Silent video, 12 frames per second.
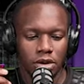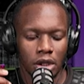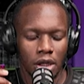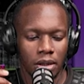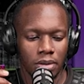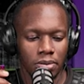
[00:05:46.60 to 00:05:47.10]

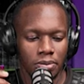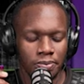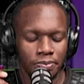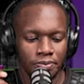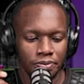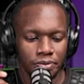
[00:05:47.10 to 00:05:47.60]

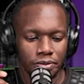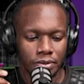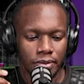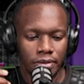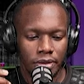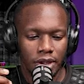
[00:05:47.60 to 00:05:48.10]
And
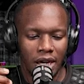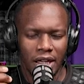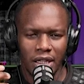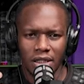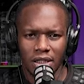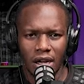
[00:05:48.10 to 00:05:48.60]

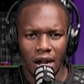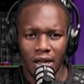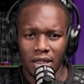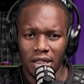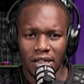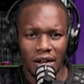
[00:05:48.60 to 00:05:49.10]

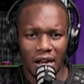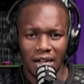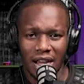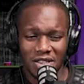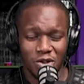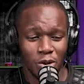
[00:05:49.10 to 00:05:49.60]

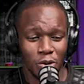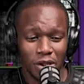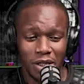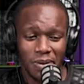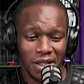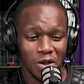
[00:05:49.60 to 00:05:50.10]
Arsenal
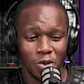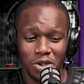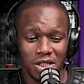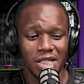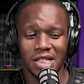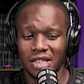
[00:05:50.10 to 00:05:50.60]
goalkeeper can
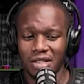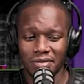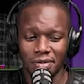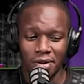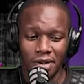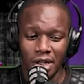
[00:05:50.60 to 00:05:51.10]
concede
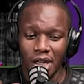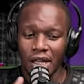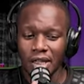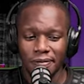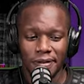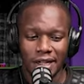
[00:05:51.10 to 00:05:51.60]
Nivo.
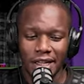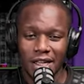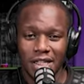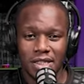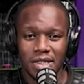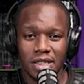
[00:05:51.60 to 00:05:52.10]
If Flecken
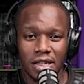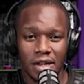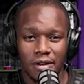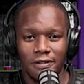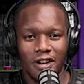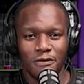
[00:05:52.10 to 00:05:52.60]
gets
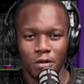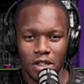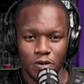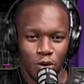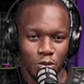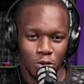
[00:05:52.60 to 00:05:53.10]
5
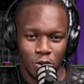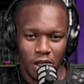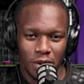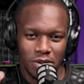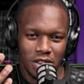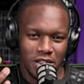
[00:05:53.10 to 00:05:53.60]
points from 2
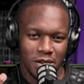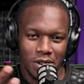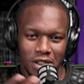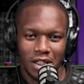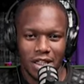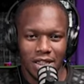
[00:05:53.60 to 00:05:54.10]
games, it's still
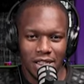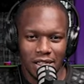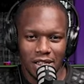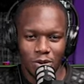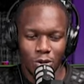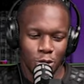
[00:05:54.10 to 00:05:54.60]
better than
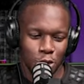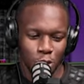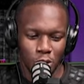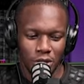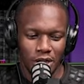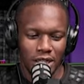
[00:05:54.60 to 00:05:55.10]
3 or
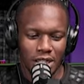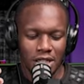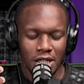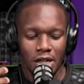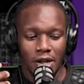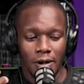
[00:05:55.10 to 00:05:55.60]
2, right?
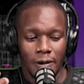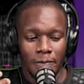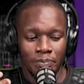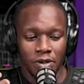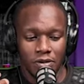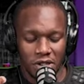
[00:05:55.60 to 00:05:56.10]

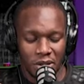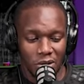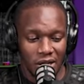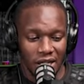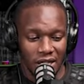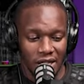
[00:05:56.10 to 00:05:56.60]
For
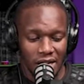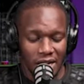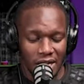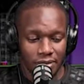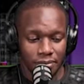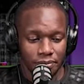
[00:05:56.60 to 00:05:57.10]
someone like
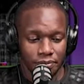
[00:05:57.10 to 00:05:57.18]
Raya.